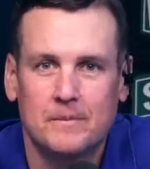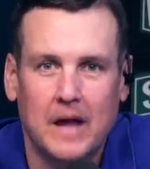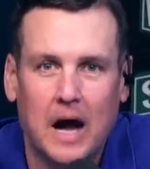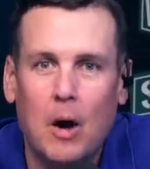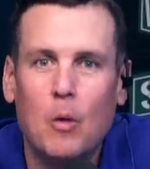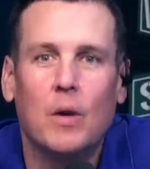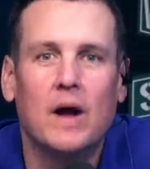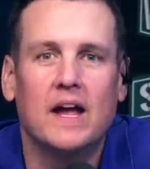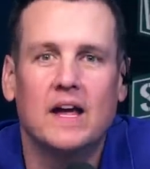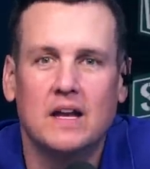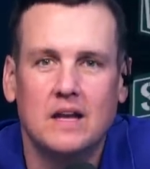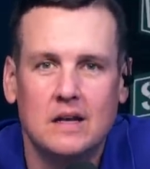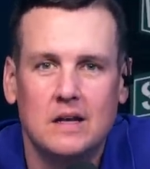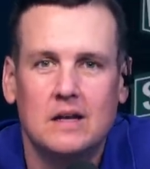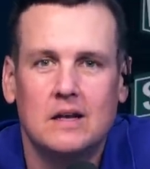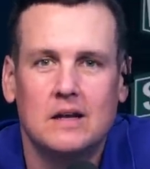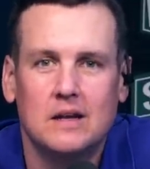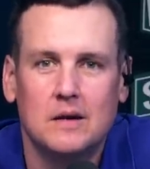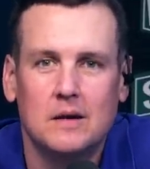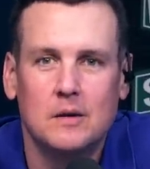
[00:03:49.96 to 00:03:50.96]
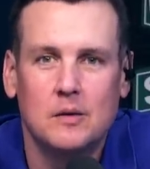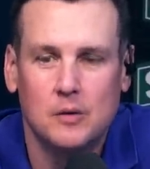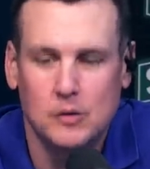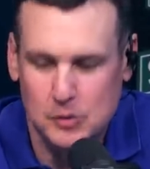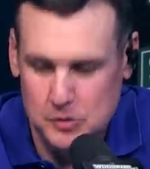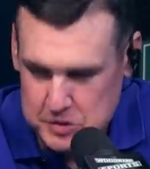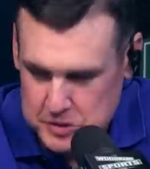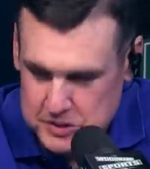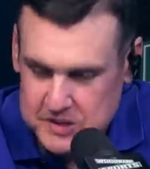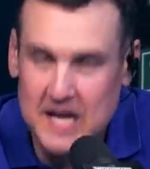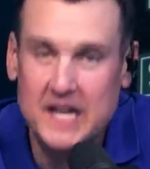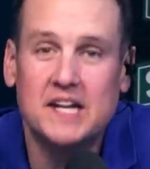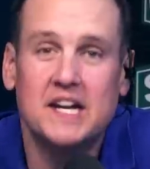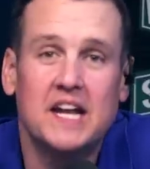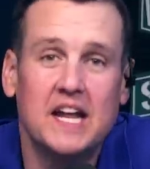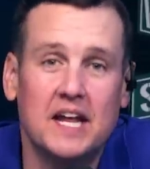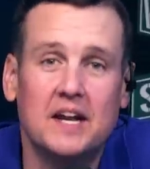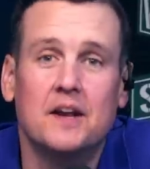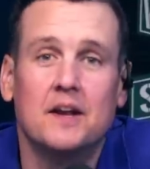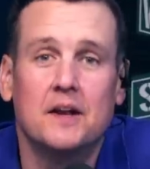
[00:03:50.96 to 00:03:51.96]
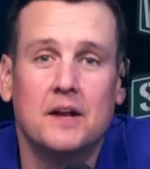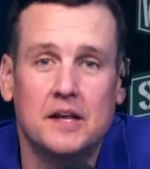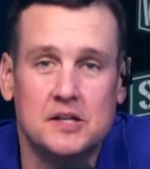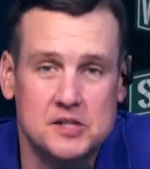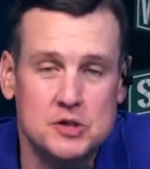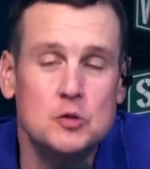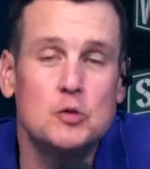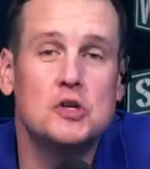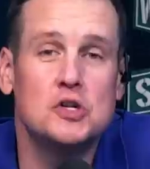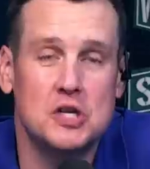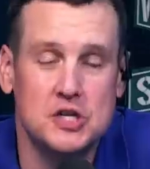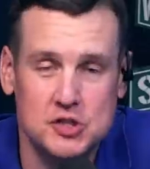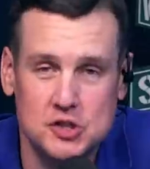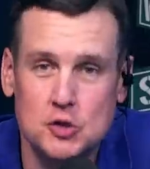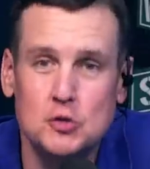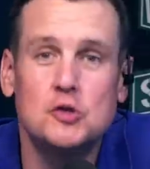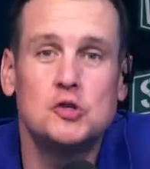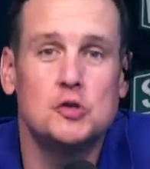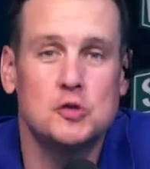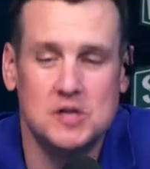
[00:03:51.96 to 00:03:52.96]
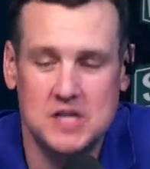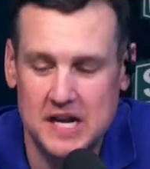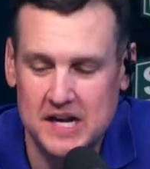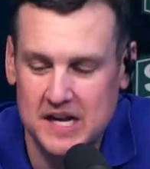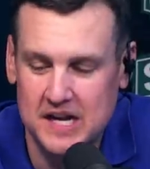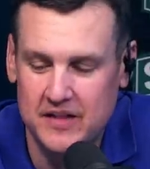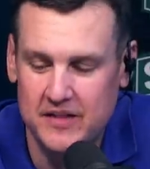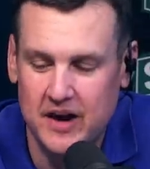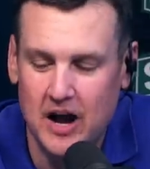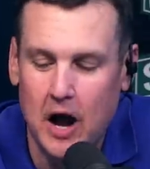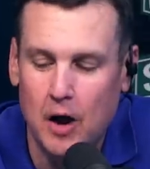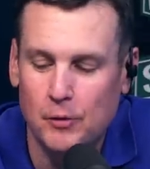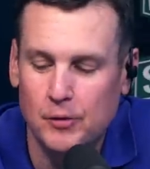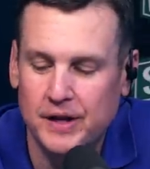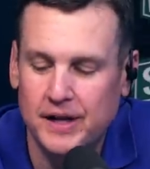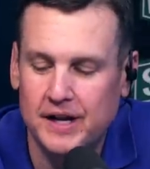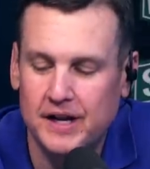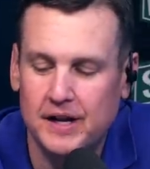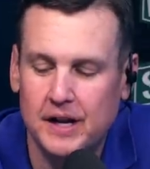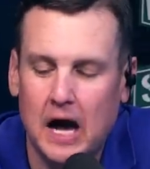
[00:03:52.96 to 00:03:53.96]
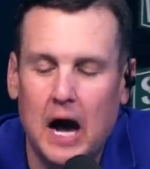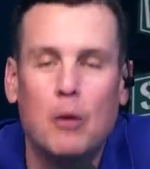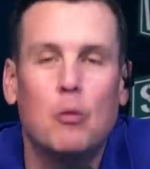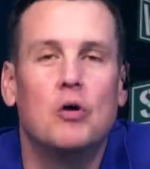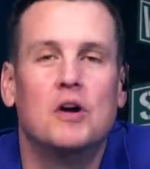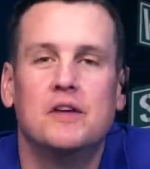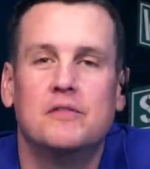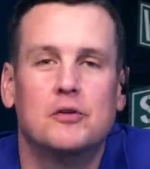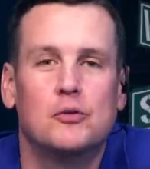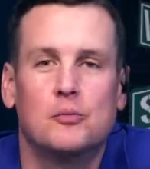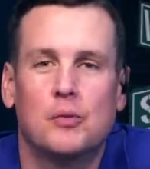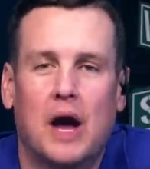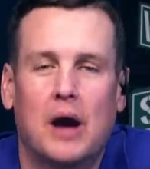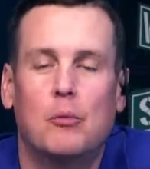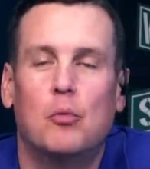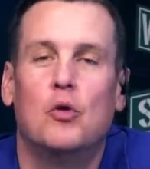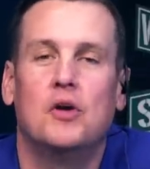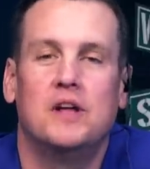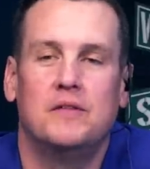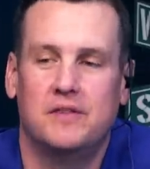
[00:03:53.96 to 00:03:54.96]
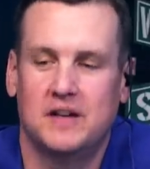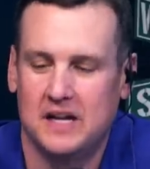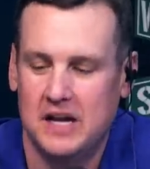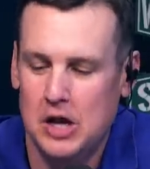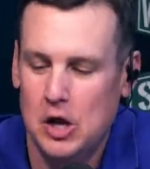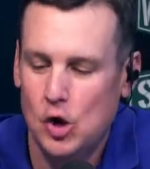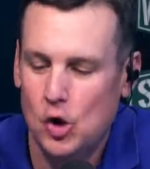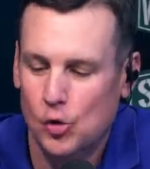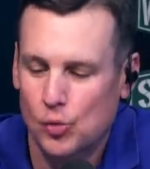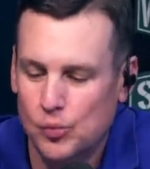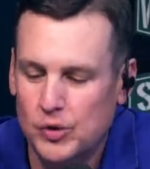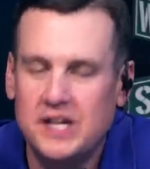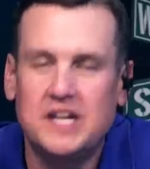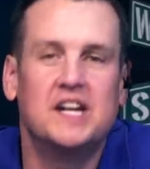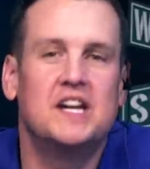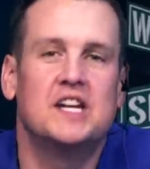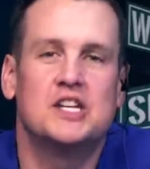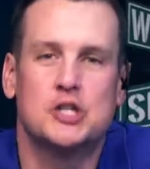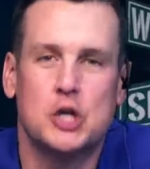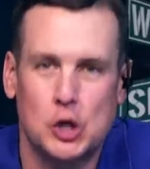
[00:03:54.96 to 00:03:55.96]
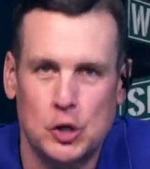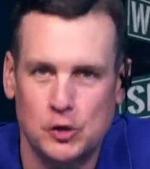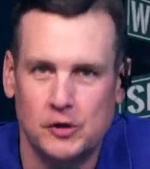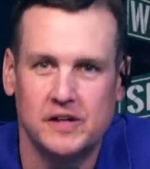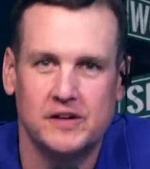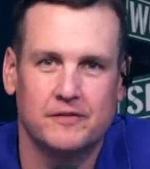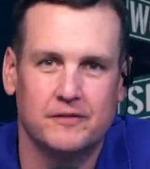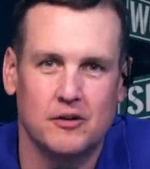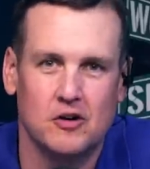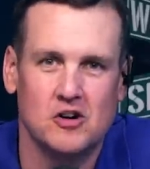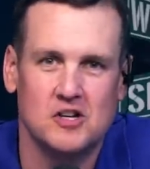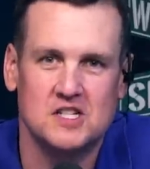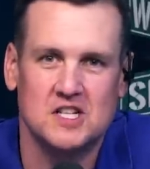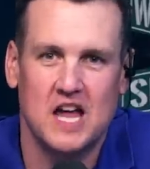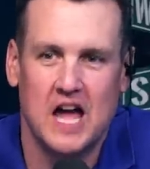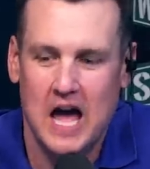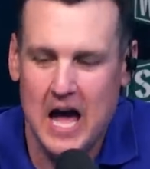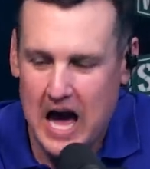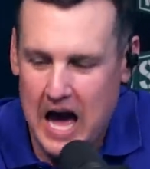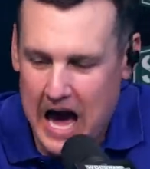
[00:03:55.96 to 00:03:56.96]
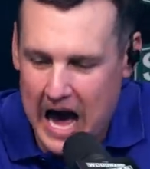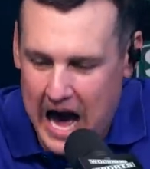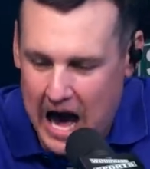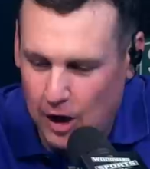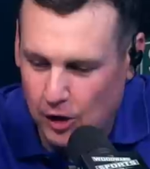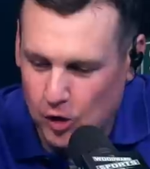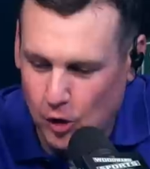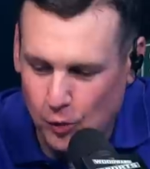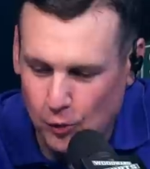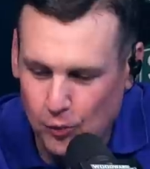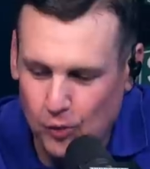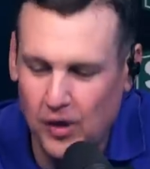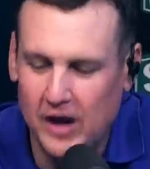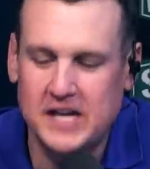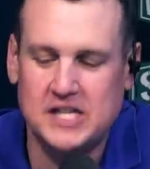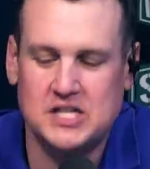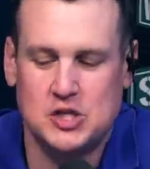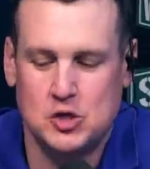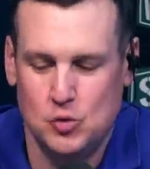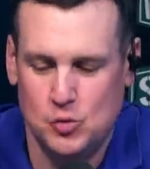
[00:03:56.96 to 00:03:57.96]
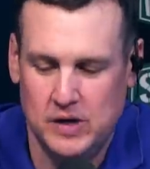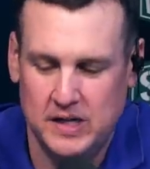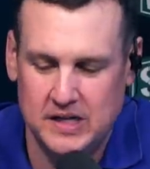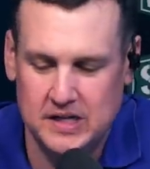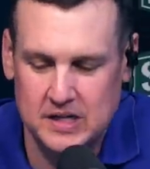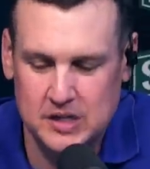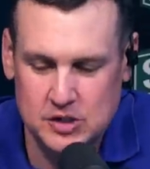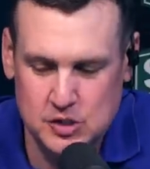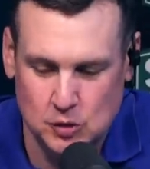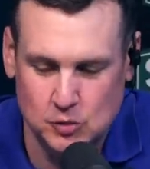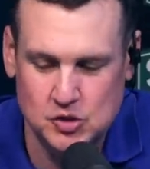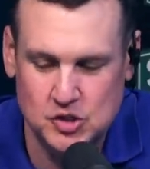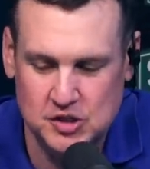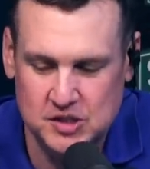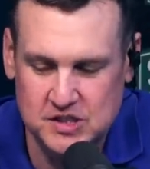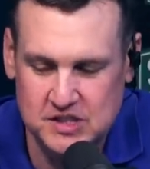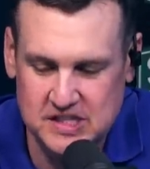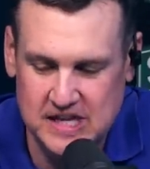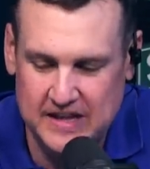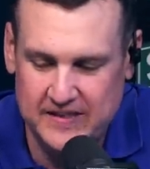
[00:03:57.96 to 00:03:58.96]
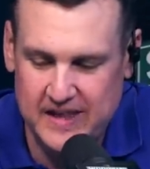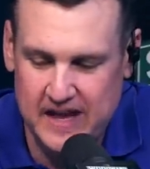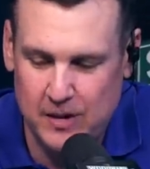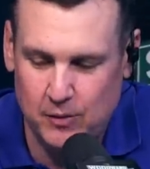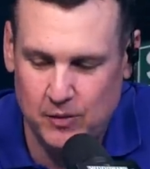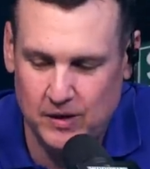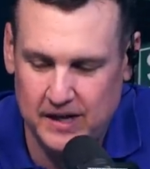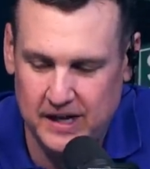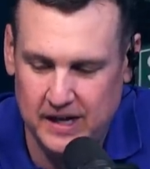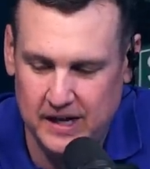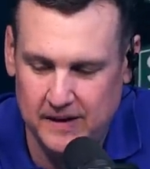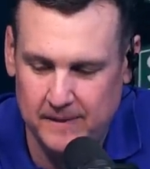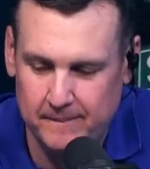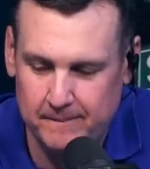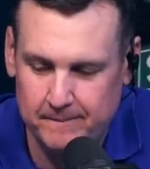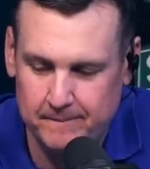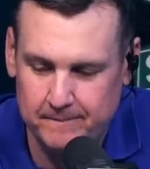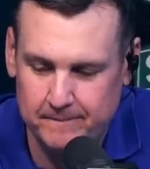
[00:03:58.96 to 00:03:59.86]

I'll wait. Send it in. As soon as you send it in there, I'll read it. I won't even read it internally first. I'll go right to it. So just send that one in.